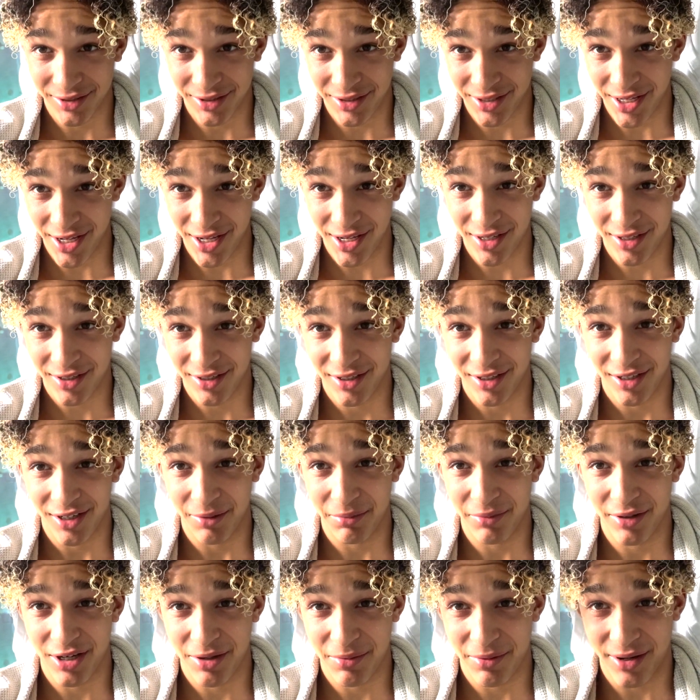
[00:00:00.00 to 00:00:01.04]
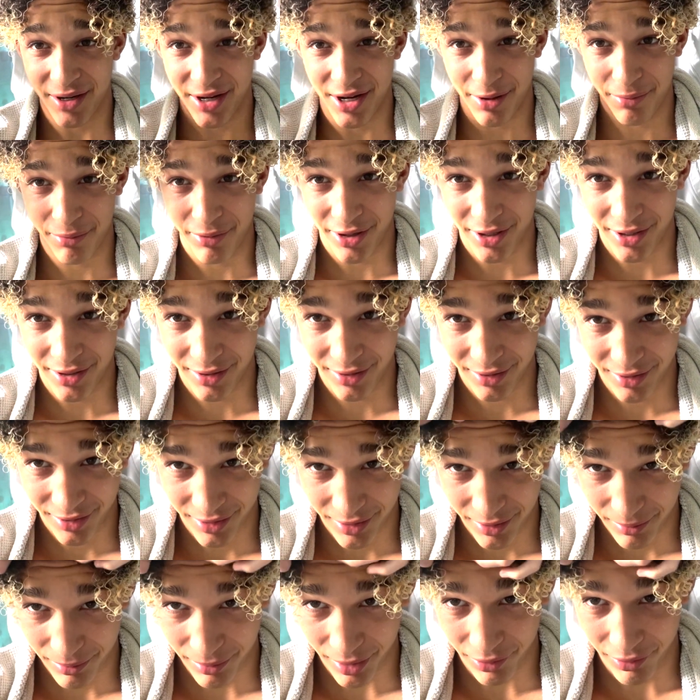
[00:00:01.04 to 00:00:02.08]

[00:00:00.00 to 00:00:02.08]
Today, I'm getting my hair braided by